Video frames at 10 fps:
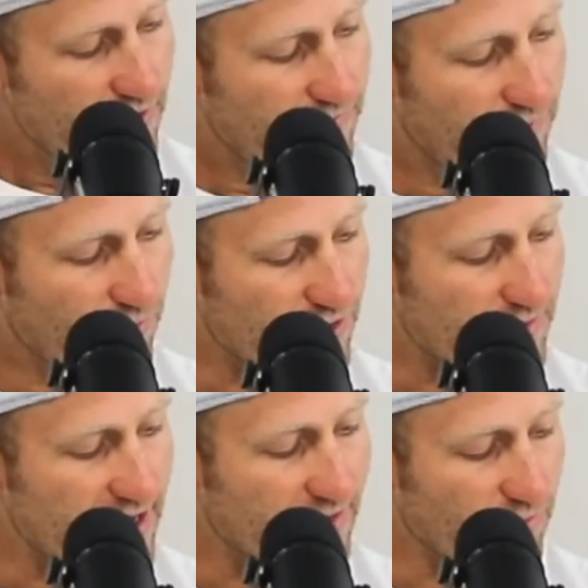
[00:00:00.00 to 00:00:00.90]
for the
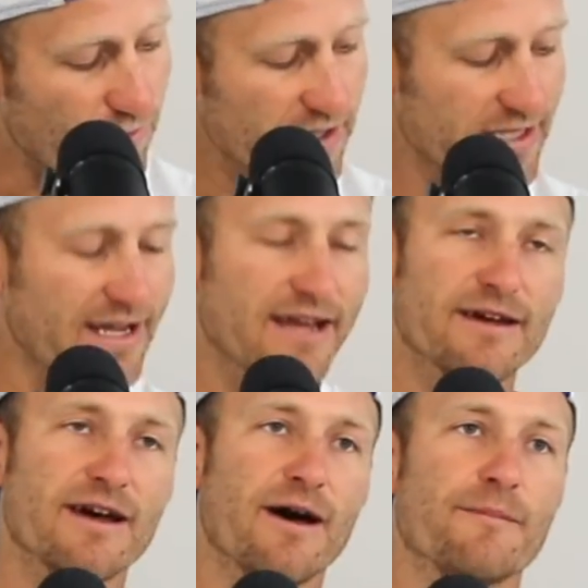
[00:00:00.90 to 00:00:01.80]
men, well, really not
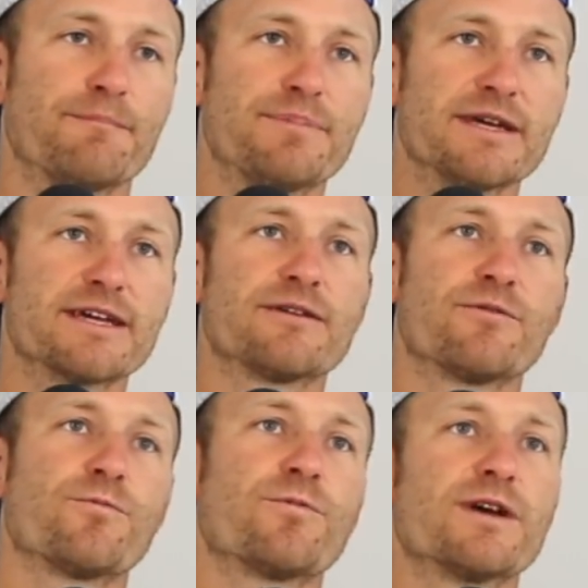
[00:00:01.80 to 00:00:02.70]
a big
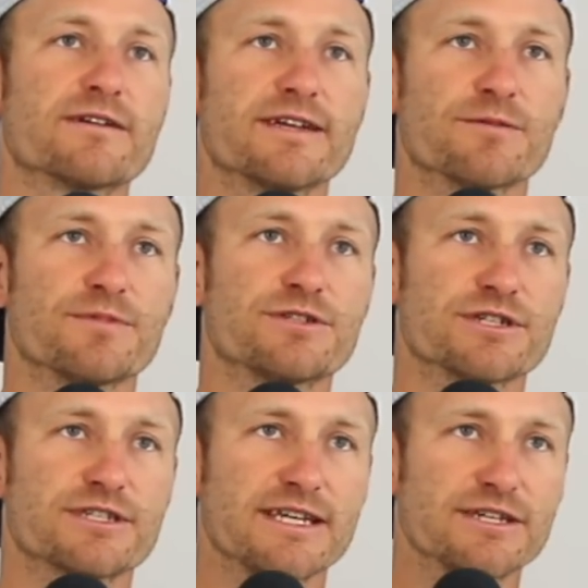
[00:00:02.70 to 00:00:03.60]
winner here, but
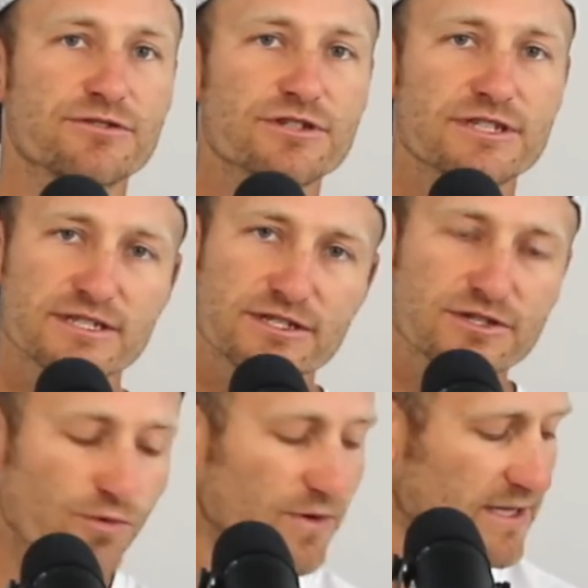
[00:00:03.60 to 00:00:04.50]
just interesting
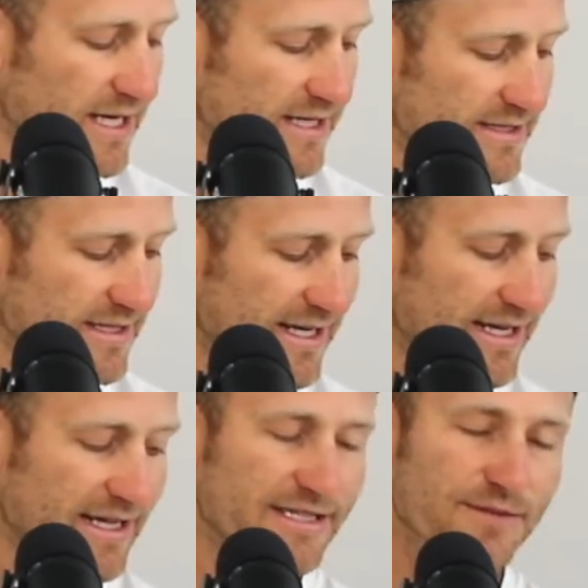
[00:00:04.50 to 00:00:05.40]
storylines,
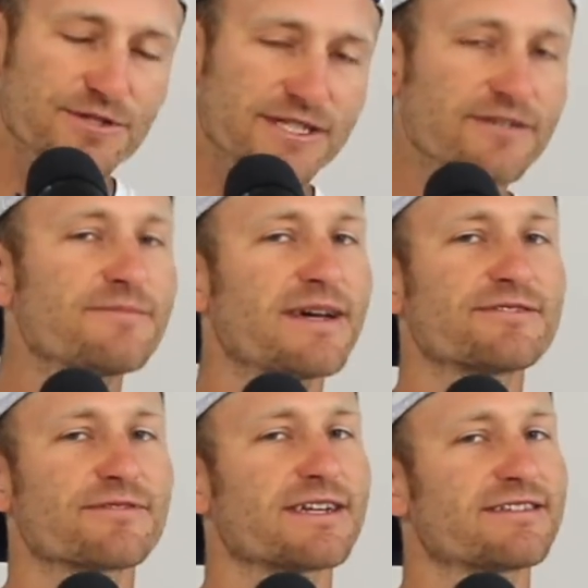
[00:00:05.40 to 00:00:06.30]
is the Brazilian
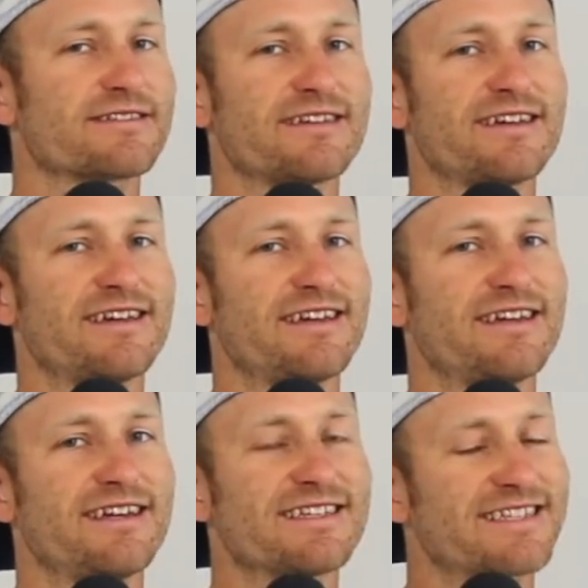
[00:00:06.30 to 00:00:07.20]
men's race
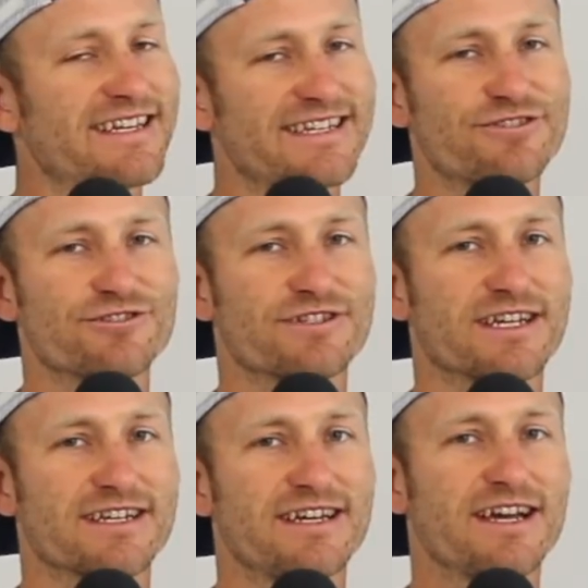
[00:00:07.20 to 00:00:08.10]
is getting
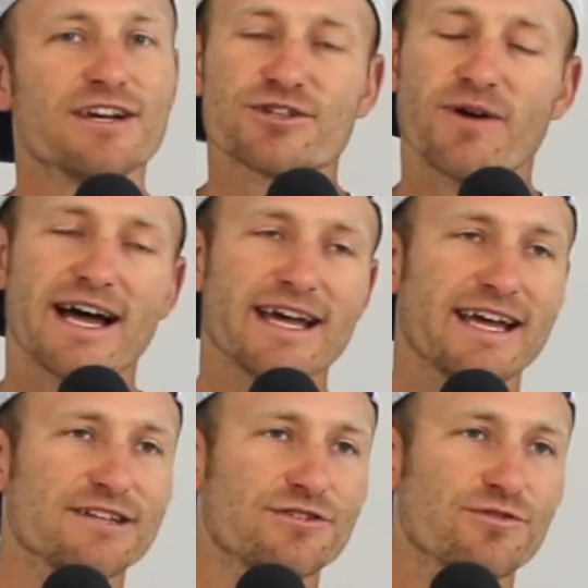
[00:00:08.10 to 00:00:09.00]
interesting. So I
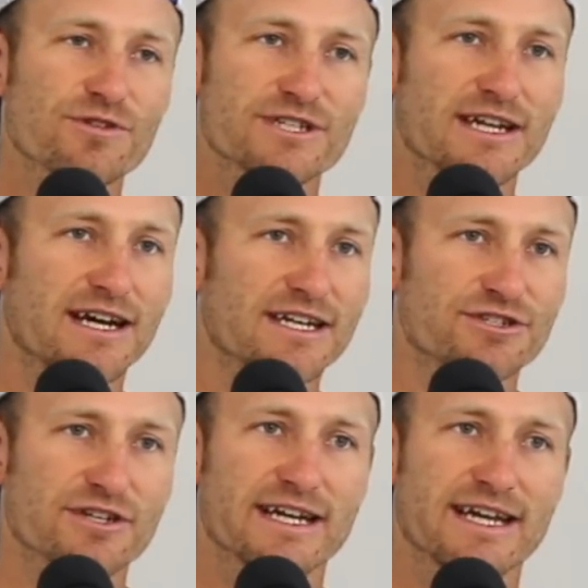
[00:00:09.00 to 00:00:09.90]
had Georgian
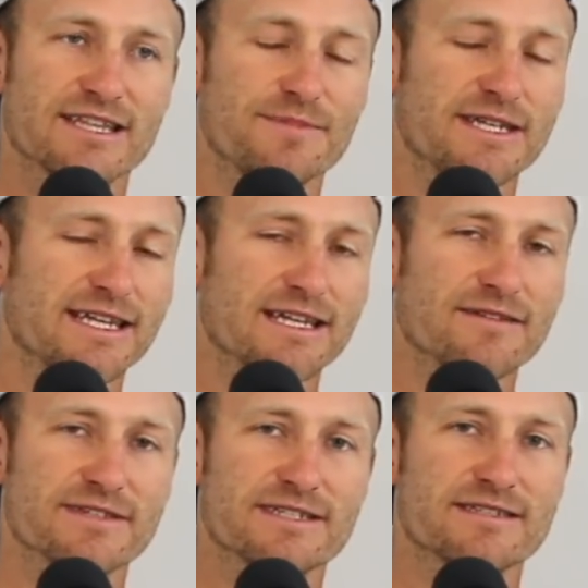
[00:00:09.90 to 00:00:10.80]
Andre at the beginning
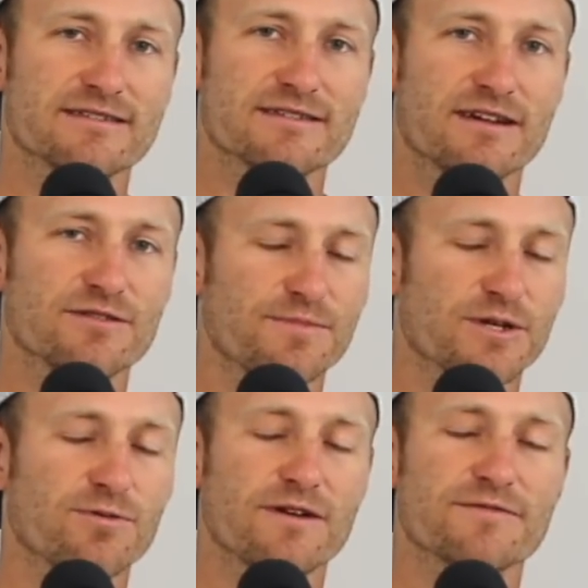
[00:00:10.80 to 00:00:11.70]
of this Olympic
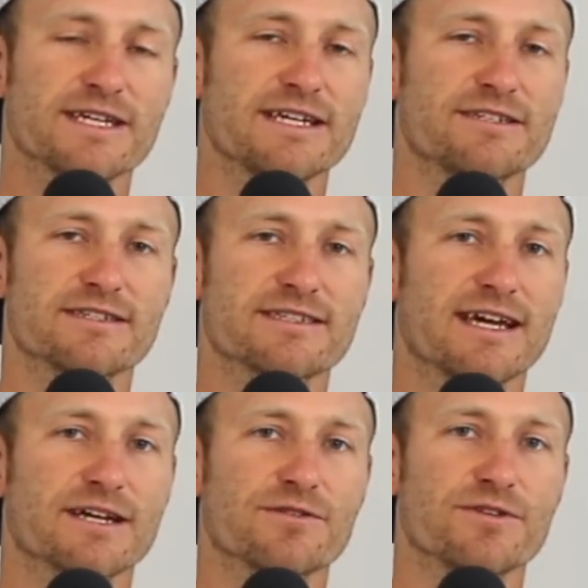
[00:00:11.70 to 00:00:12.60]
qualification
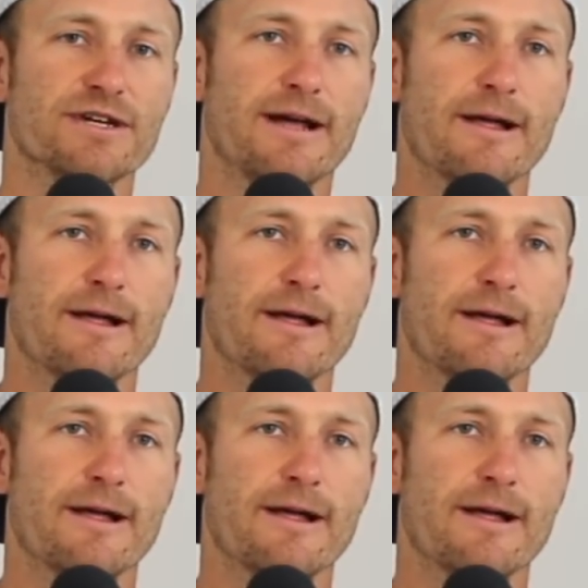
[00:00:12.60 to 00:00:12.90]
cycle.